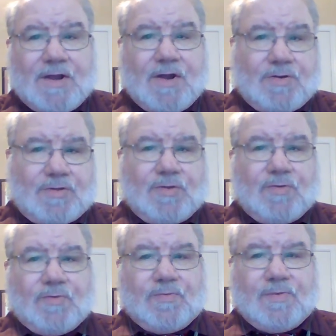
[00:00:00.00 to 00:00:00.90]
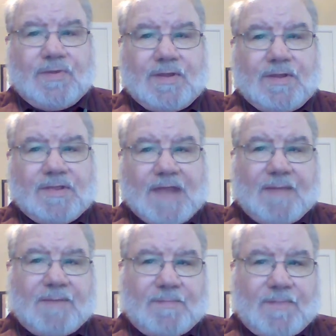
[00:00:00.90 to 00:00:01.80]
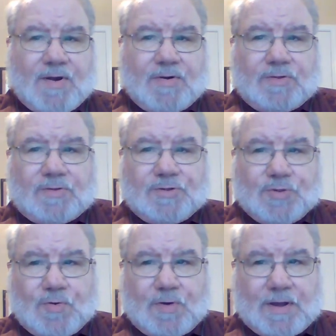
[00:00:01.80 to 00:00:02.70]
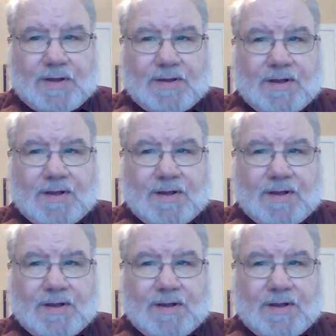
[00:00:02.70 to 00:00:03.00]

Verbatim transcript: are you, Simon Bar Jonah,